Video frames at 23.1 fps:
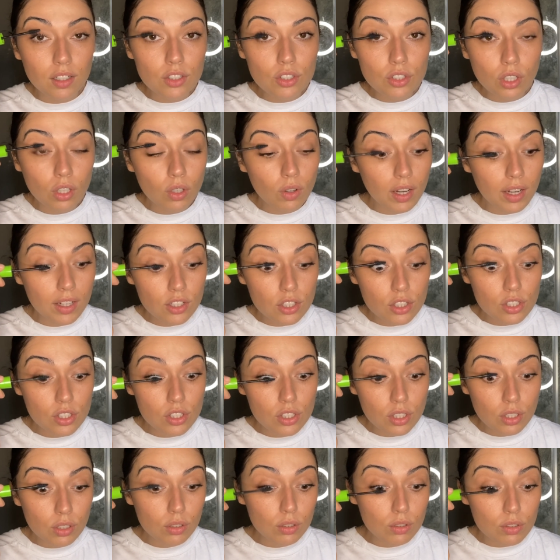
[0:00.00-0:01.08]
So I just
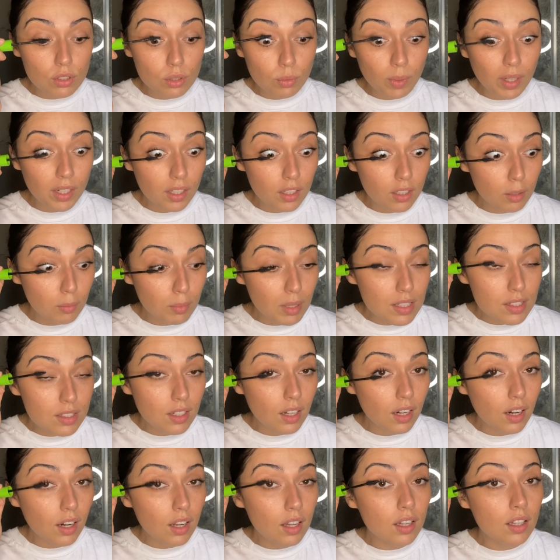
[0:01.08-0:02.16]
use regular
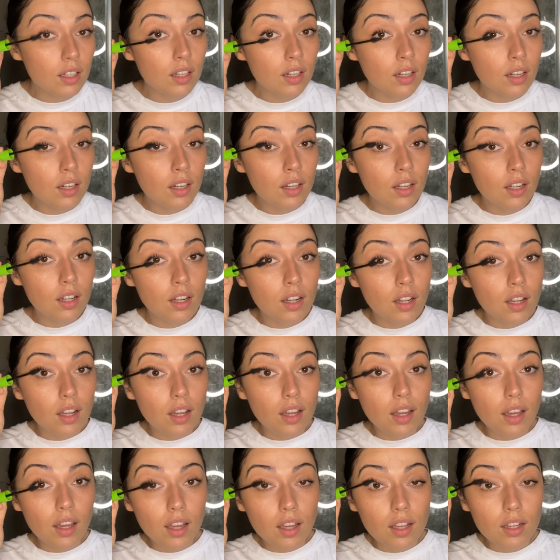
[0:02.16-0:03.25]
mascara
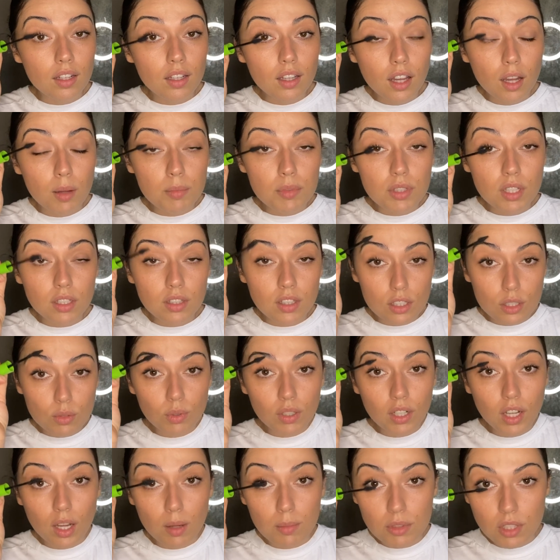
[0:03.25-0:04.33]
and it comes up, this one
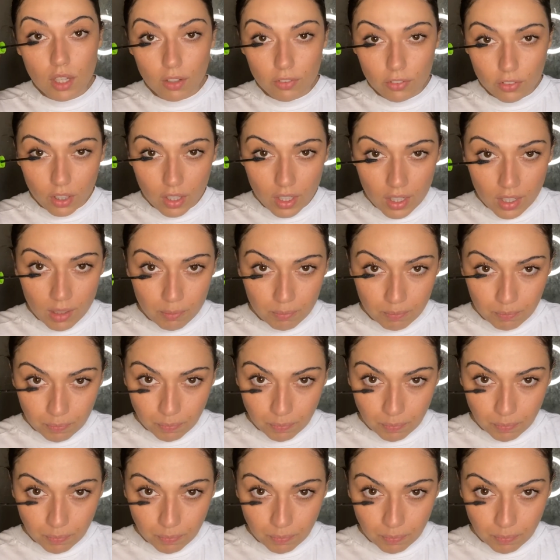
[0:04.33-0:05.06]
comes off great.